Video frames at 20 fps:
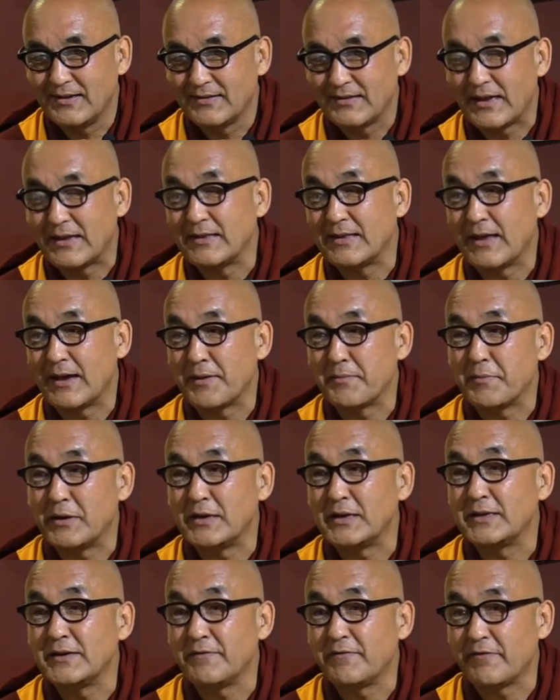Then there are
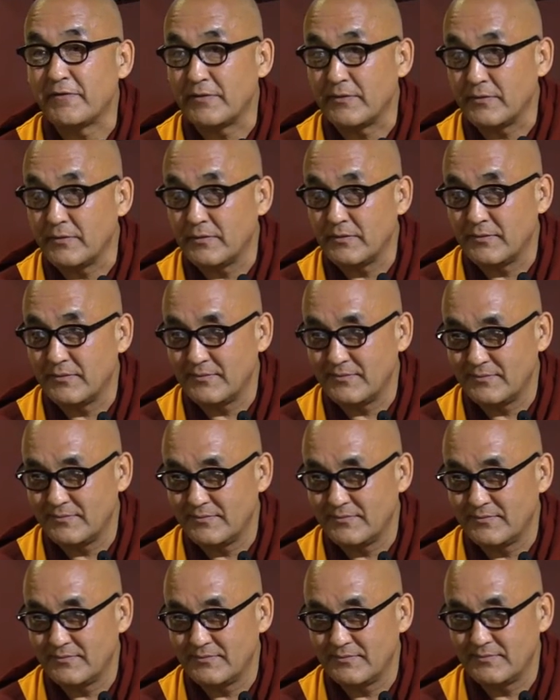many different
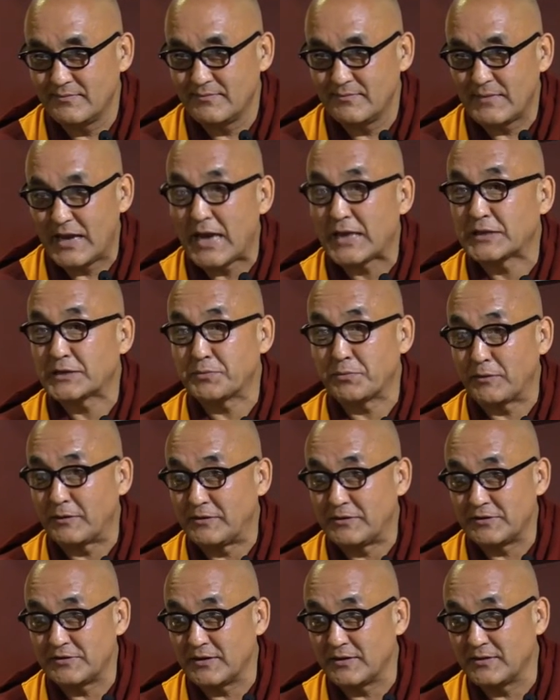
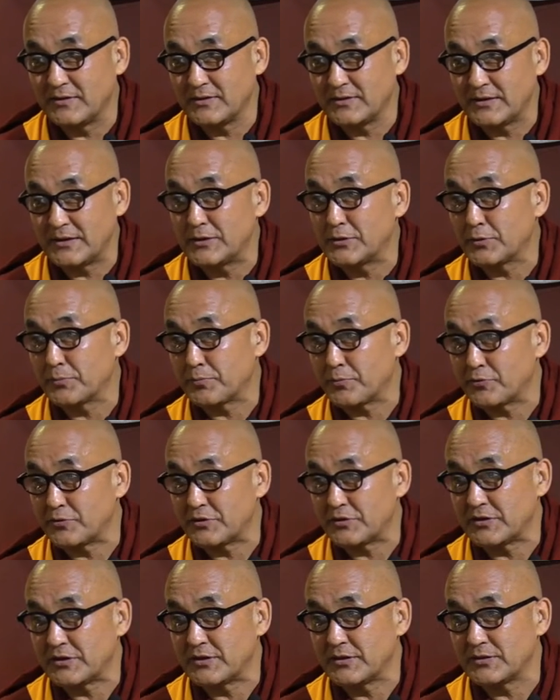explanations,
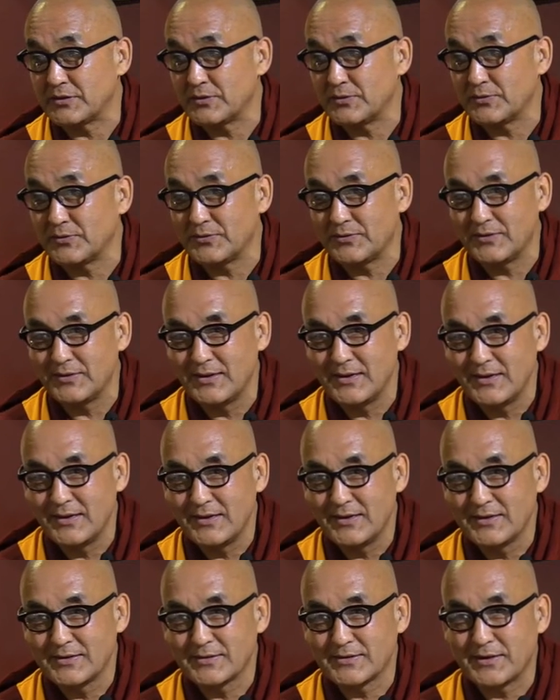interpretations, you know.
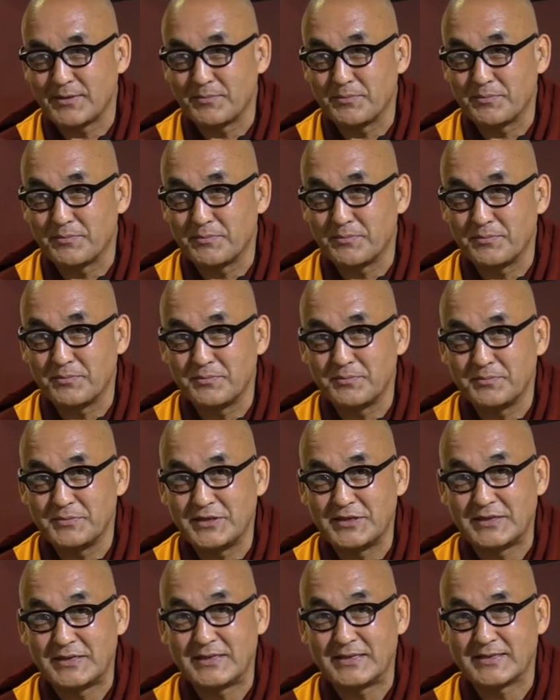Some
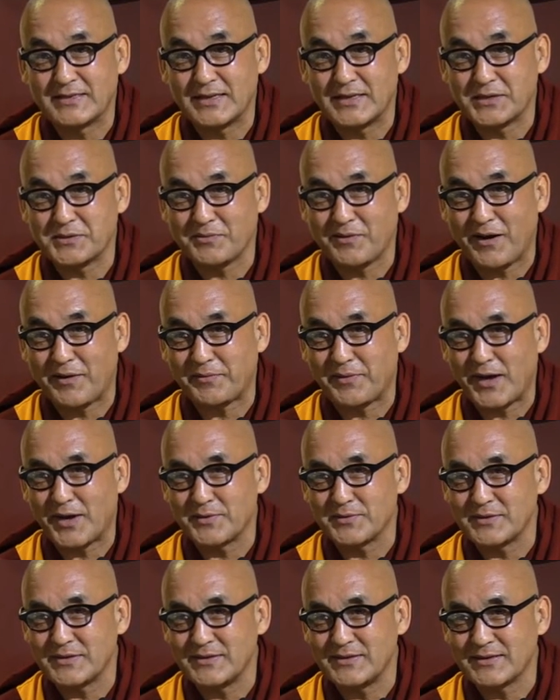teaching says
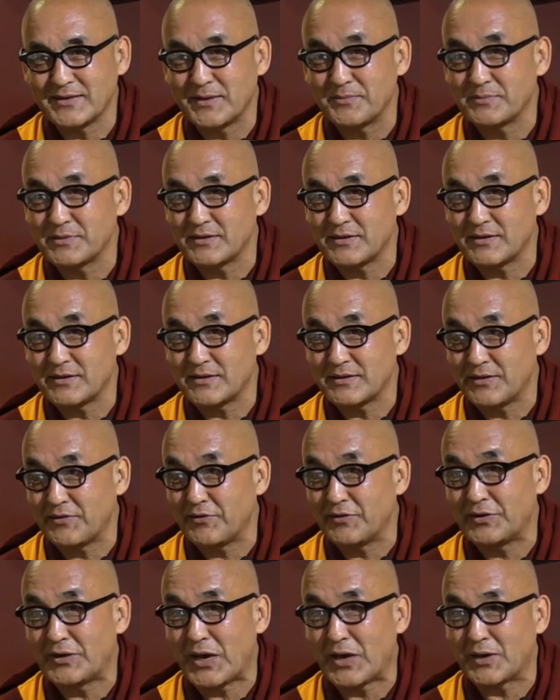5,000, some says
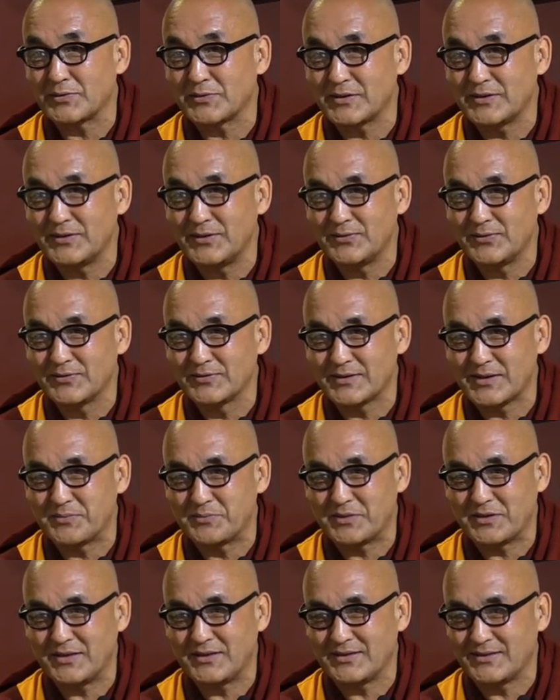3,000, you know, some
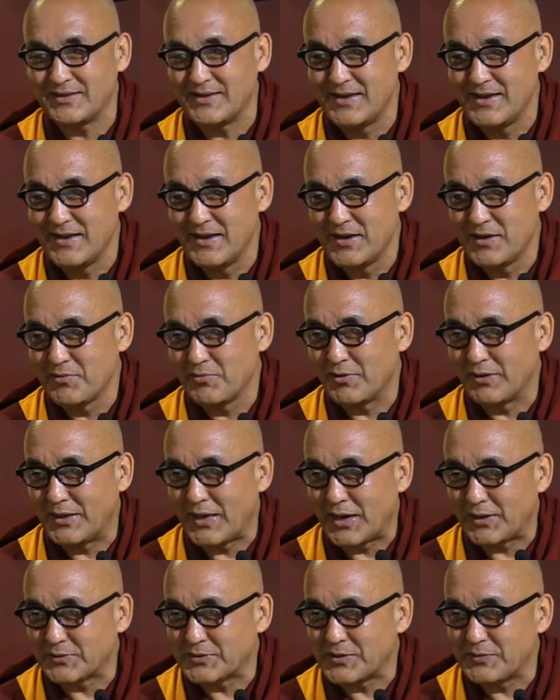says
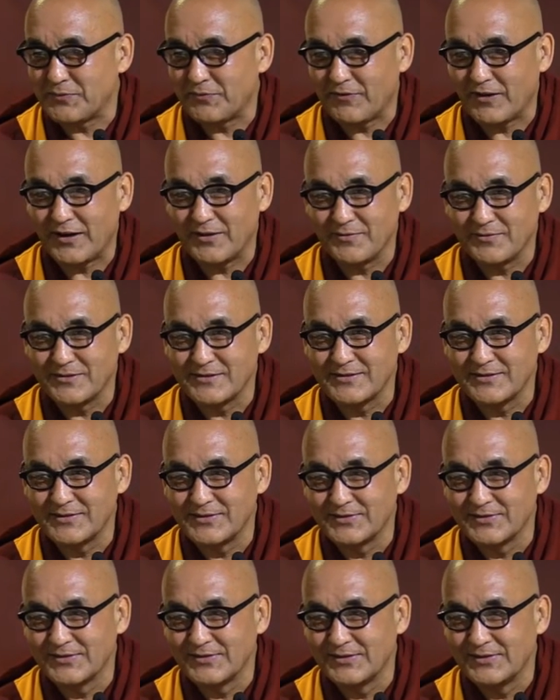1,500,
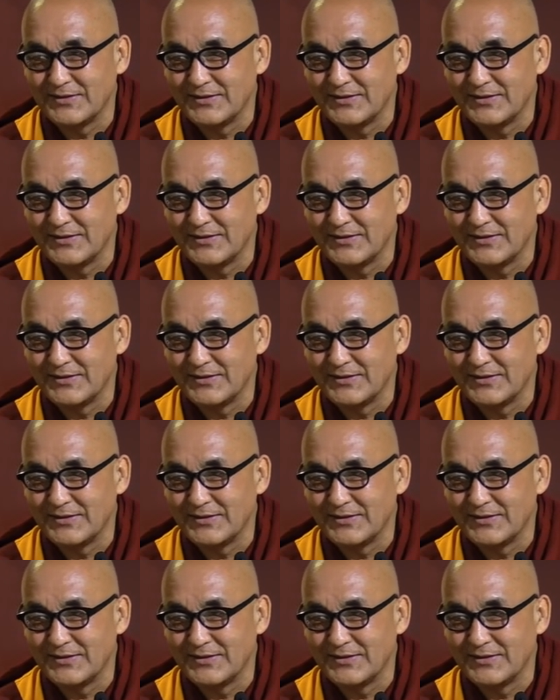you know.